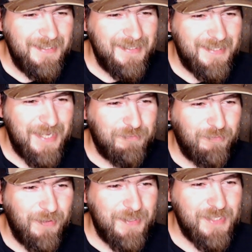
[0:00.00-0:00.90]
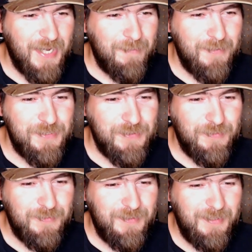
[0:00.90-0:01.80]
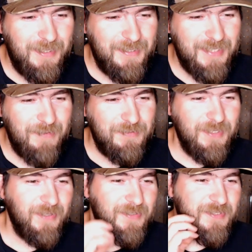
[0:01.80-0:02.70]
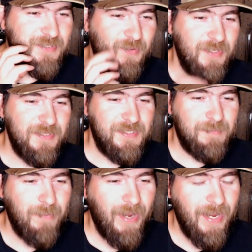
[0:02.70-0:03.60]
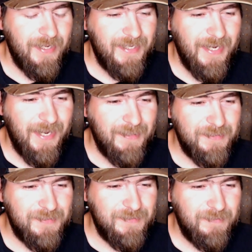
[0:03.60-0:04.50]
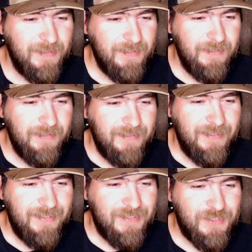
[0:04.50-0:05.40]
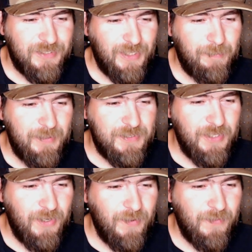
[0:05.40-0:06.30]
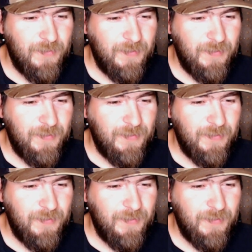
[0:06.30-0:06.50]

That's funny, Jack Mitchell. Uh, David Dudley's as crazy as Biden. Yeah, Sleepy Joe.